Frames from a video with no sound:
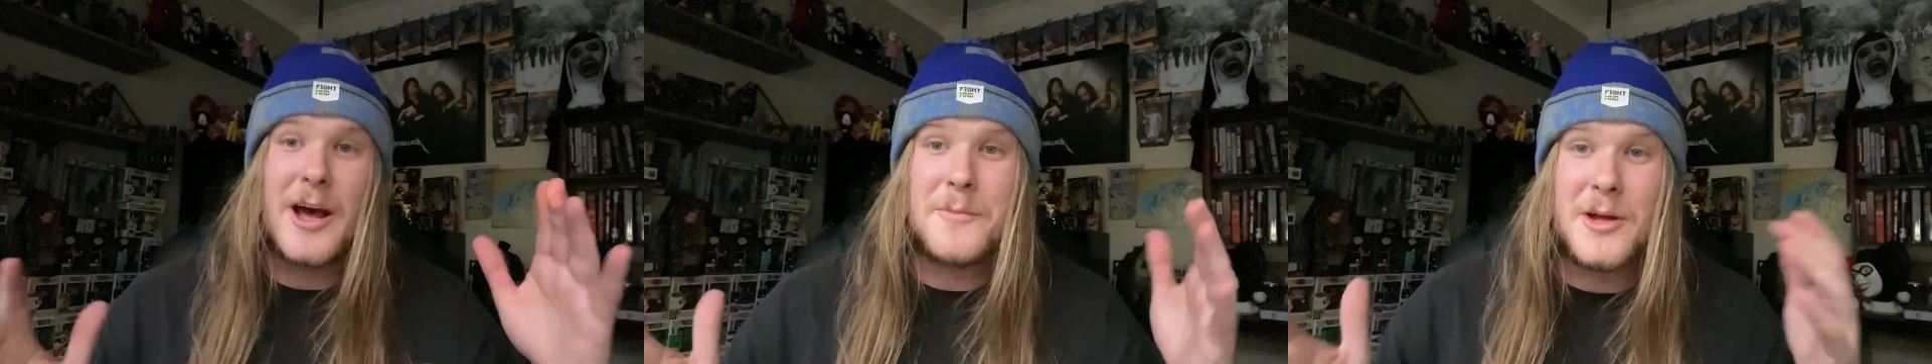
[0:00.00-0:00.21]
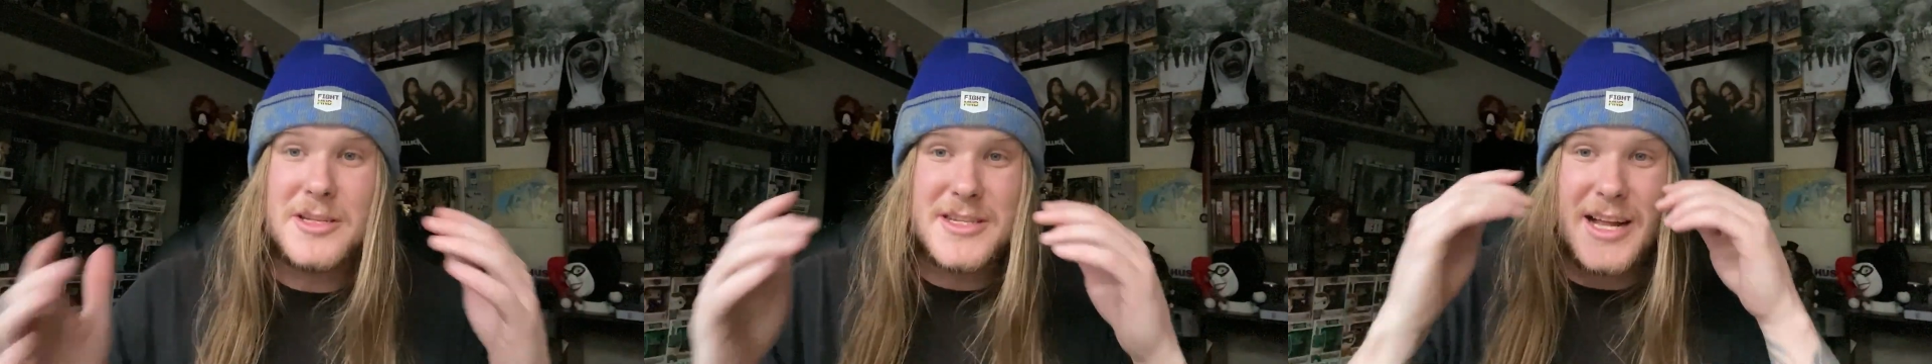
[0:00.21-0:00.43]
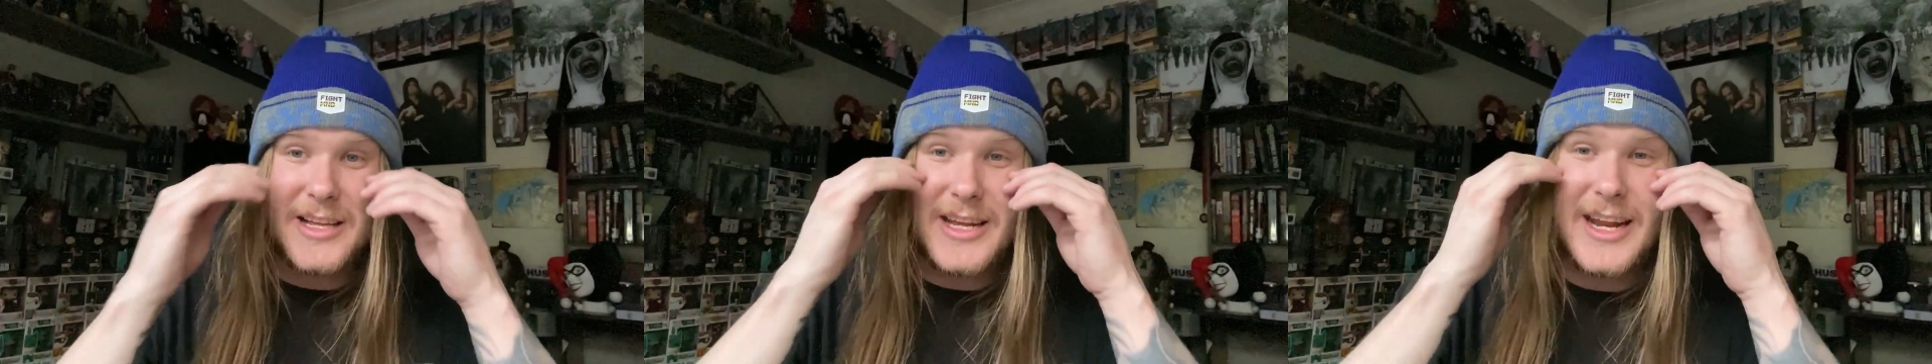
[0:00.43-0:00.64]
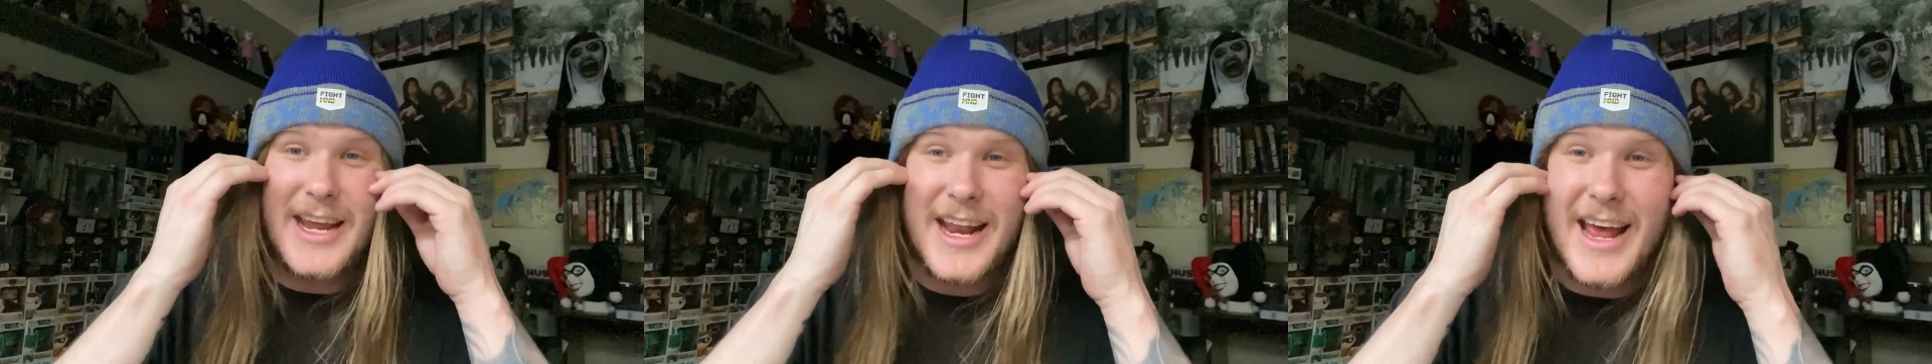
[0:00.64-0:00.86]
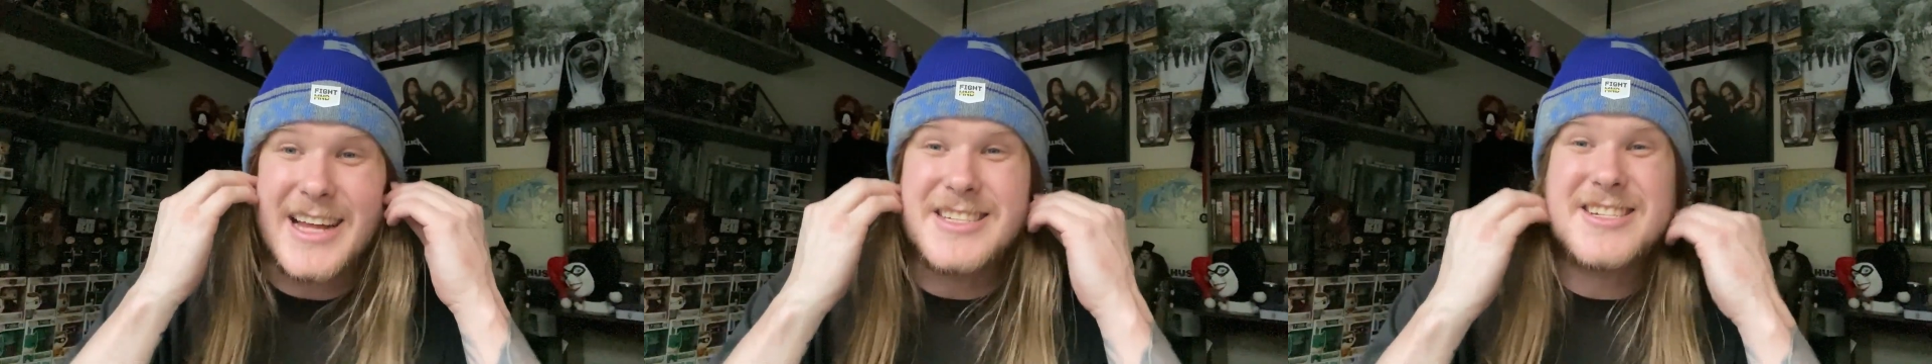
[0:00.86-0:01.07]
Now, I'm not telling you to
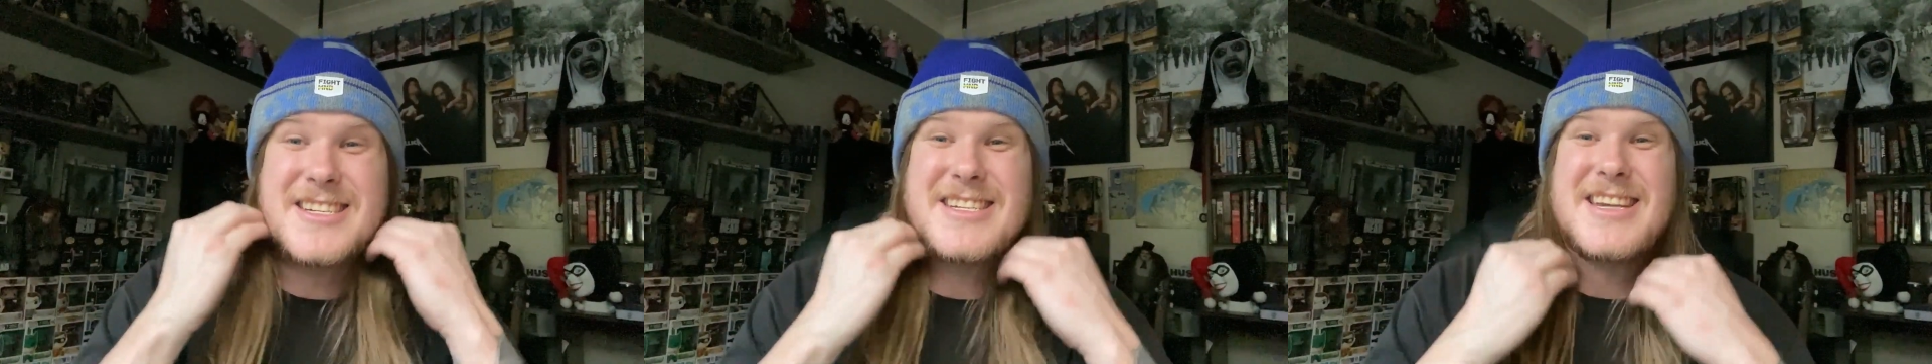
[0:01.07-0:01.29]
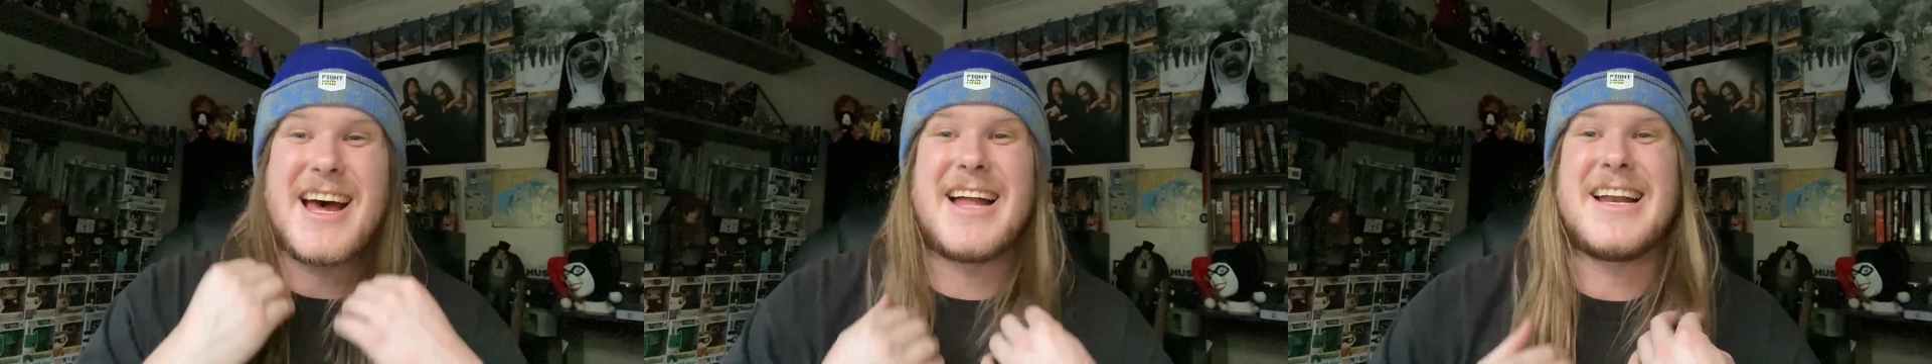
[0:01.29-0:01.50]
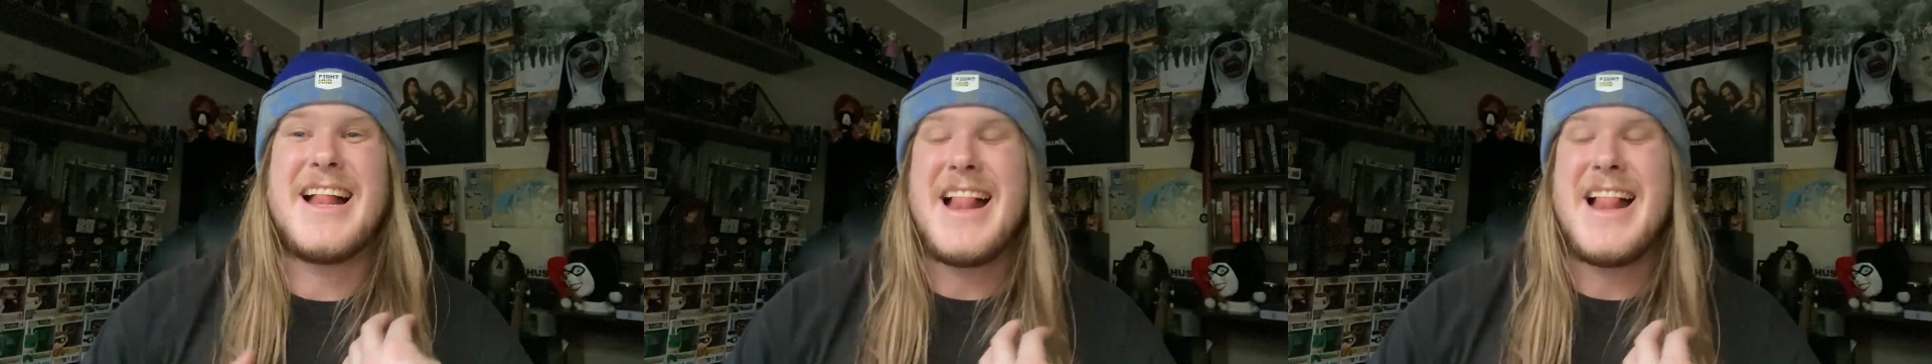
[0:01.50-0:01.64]
get out and just start